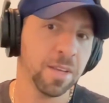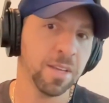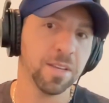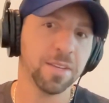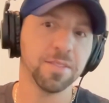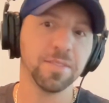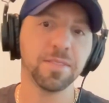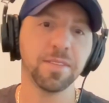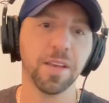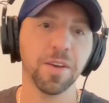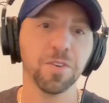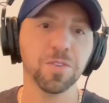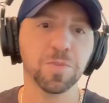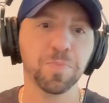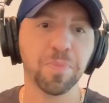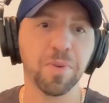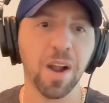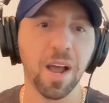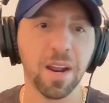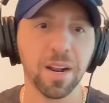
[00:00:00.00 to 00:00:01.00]
Sales
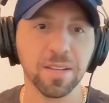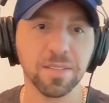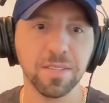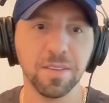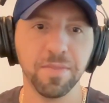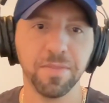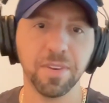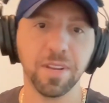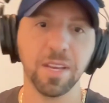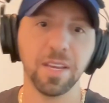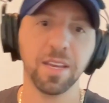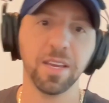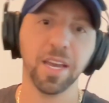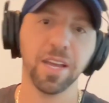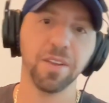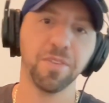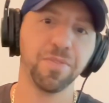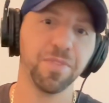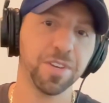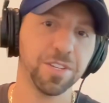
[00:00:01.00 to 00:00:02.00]
productivity
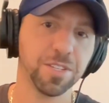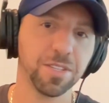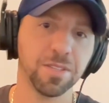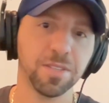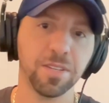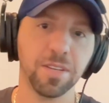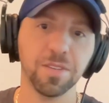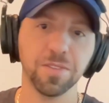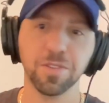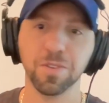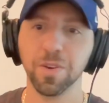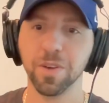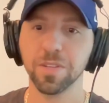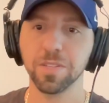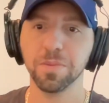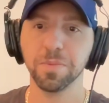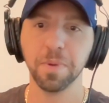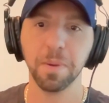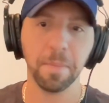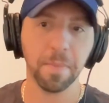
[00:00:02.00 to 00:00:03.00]
and efficiency is going
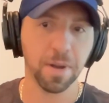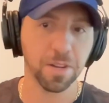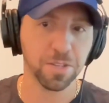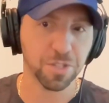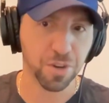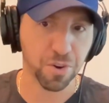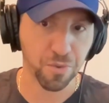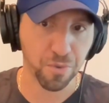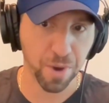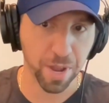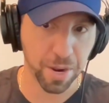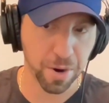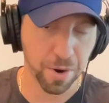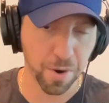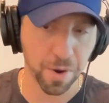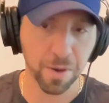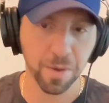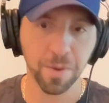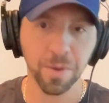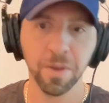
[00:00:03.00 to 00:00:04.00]
to be much
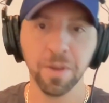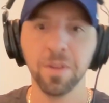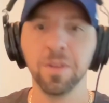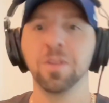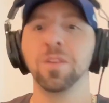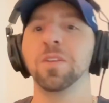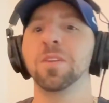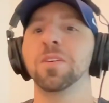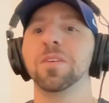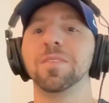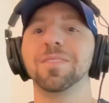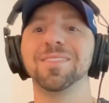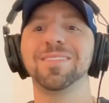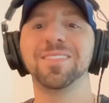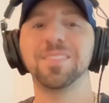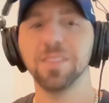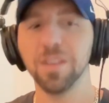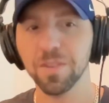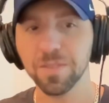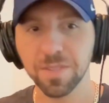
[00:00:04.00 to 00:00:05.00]
greater.
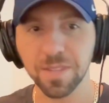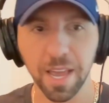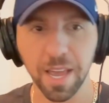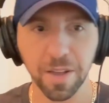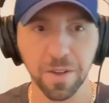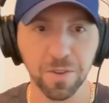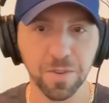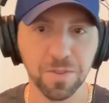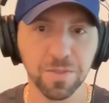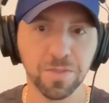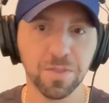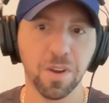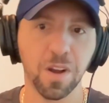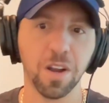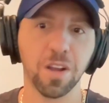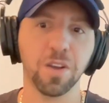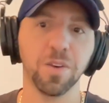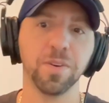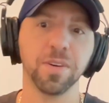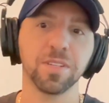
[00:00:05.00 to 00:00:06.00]
Sales cycles
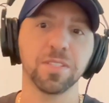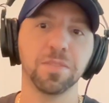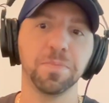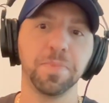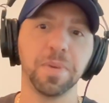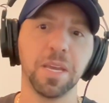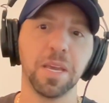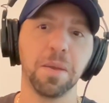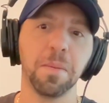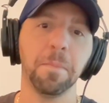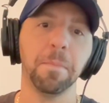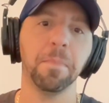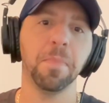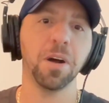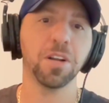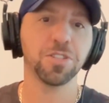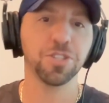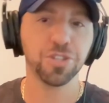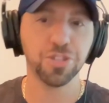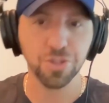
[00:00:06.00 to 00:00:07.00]
are going to be
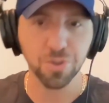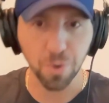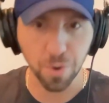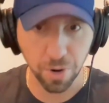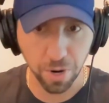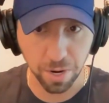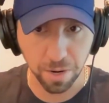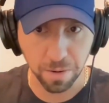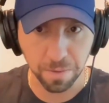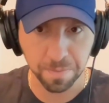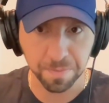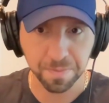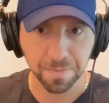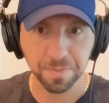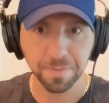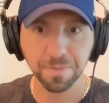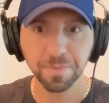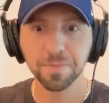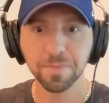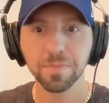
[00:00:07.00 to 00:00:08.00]
much shorter.
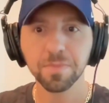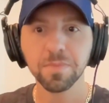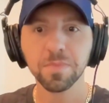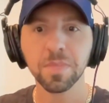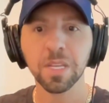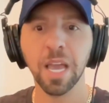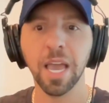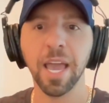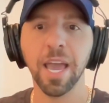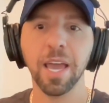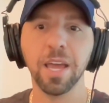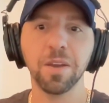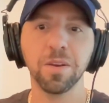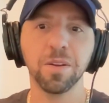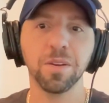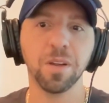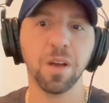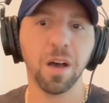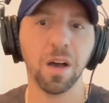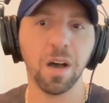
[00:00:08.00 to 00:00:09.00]

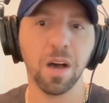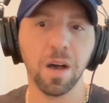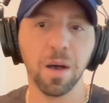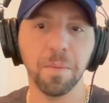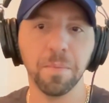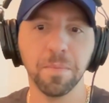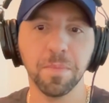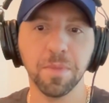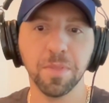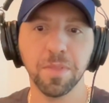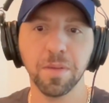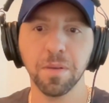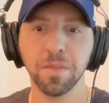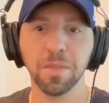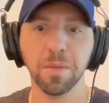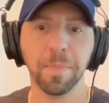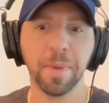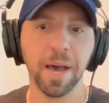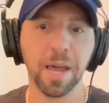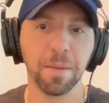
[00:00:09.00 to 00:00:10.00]
And
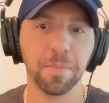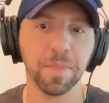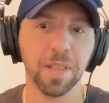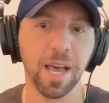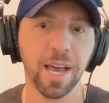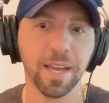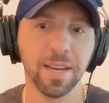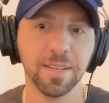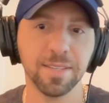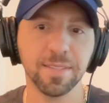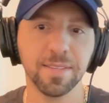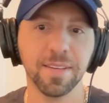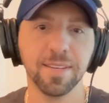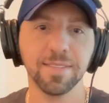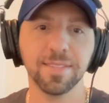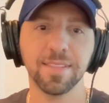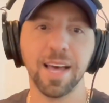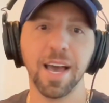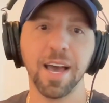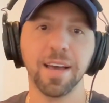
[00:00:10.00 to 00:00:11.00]
the bottom line
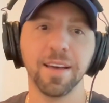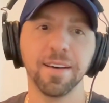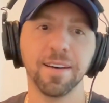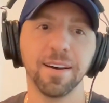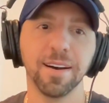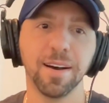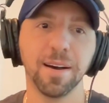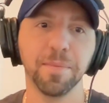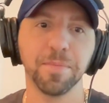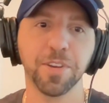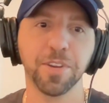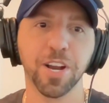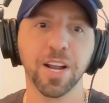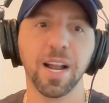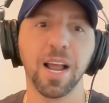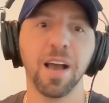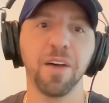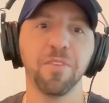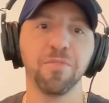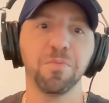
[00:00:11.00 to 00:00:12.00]
is that you're
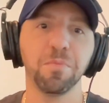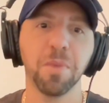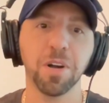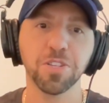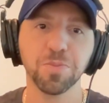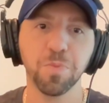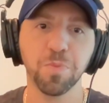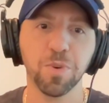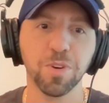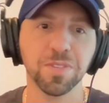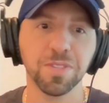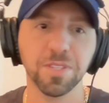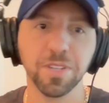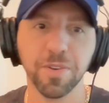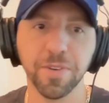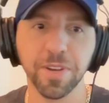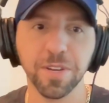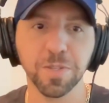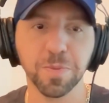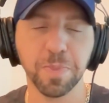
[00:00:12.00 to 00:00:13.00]
going to have much more
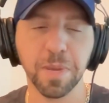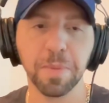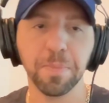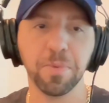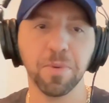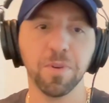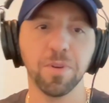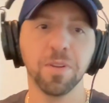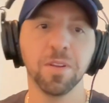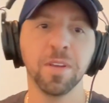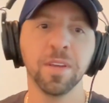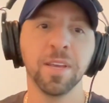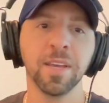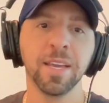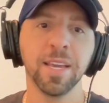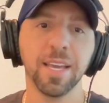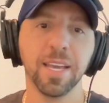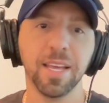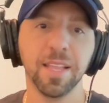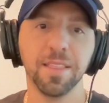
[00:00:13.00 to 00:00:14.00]
serious people
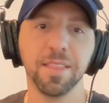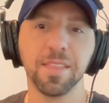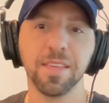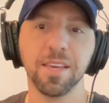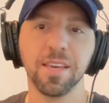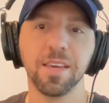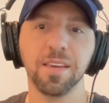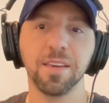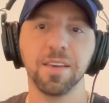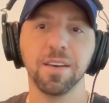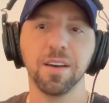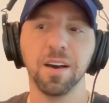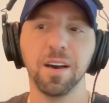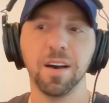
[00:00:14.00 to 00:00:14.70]
in the